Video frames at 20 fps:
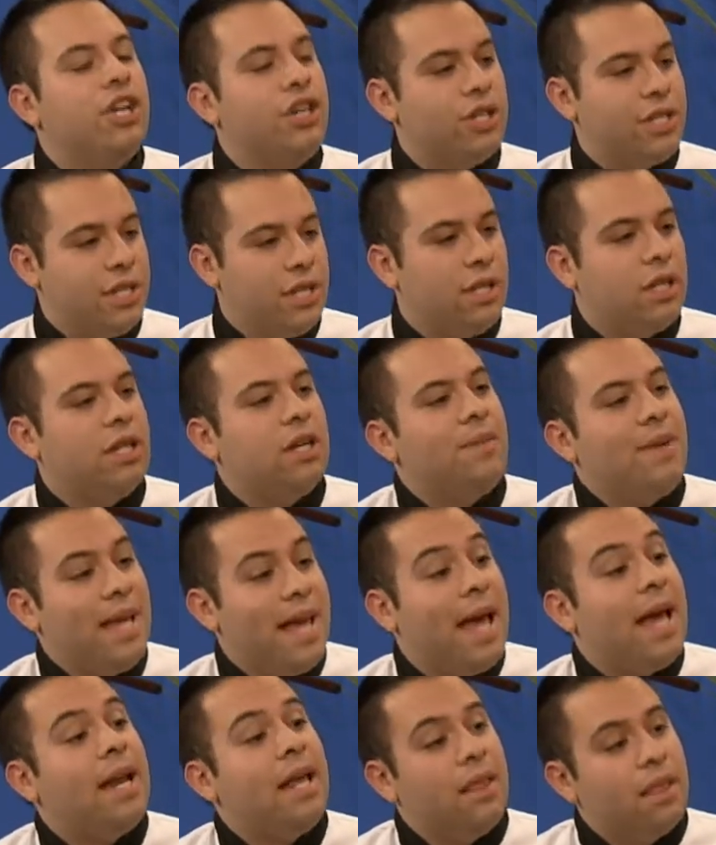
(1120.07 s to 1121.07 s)
You're still going to
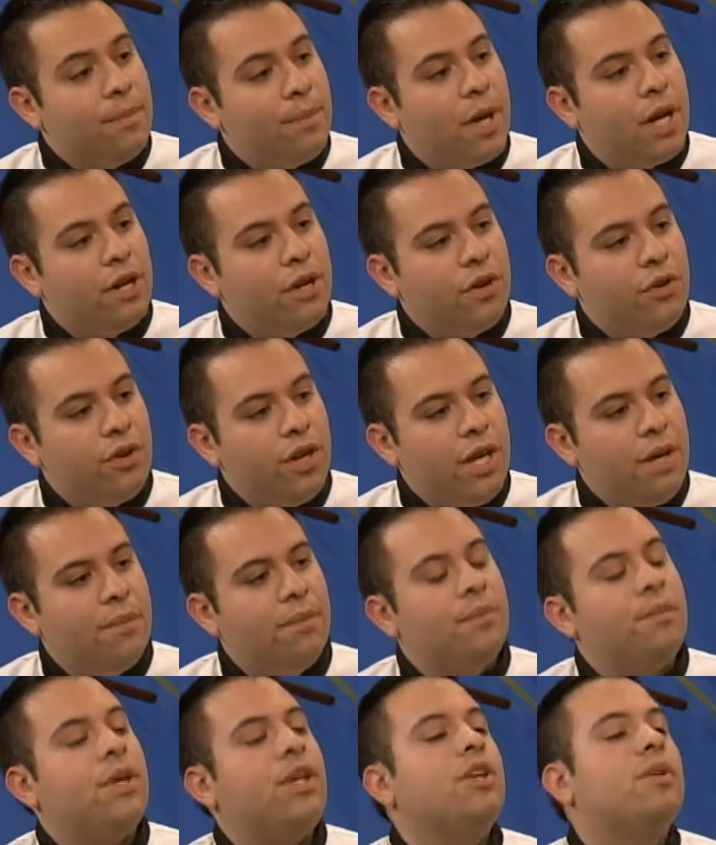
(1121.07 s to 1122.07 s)
be getting the
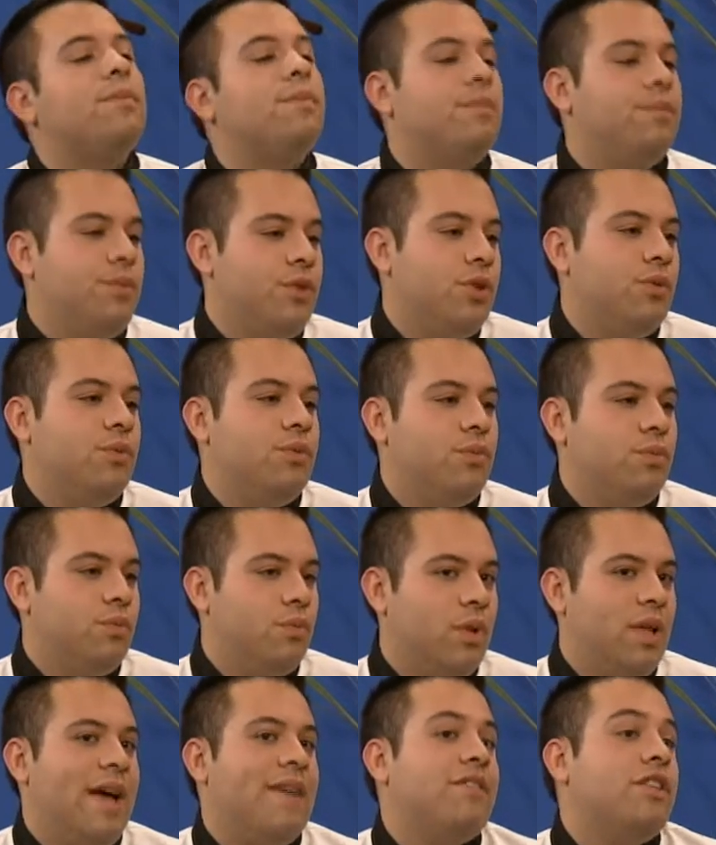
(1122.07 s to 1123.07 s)
buttercream, but you'll you
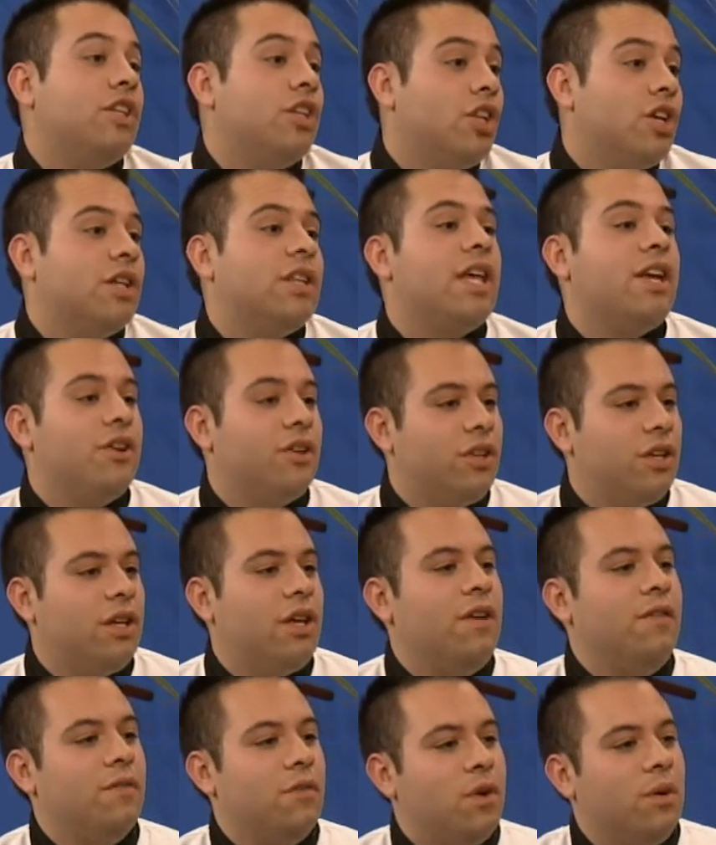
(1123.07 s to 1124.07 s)
will have the look that you're
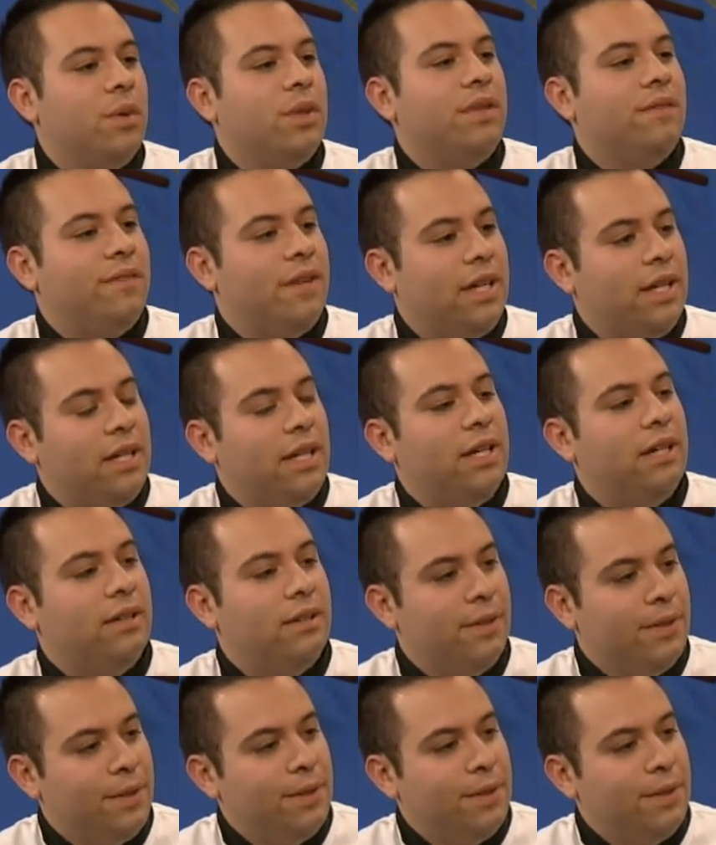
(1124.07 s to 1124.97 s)
looking for with the fondant. Oh,